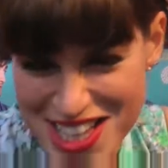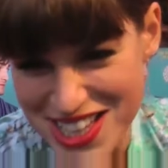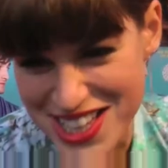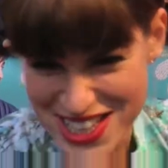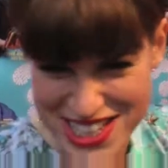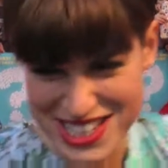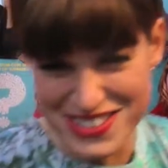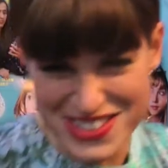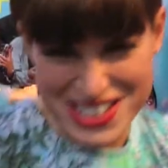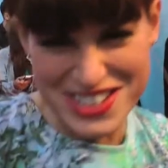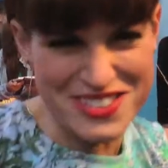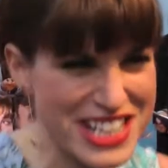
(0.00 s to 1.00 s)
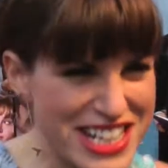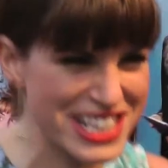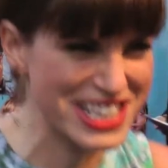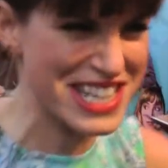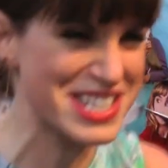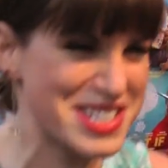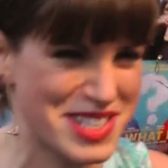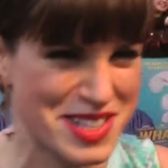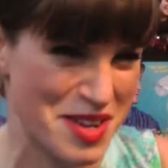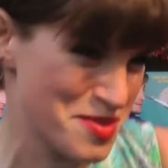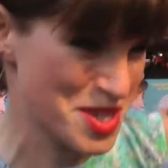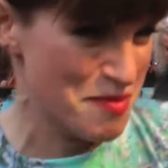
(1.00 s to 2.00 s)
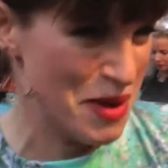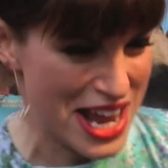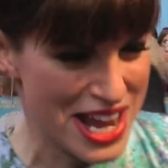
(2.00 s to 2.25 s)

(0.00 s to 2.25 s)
Oh, I don't know. I've got this. There's so many.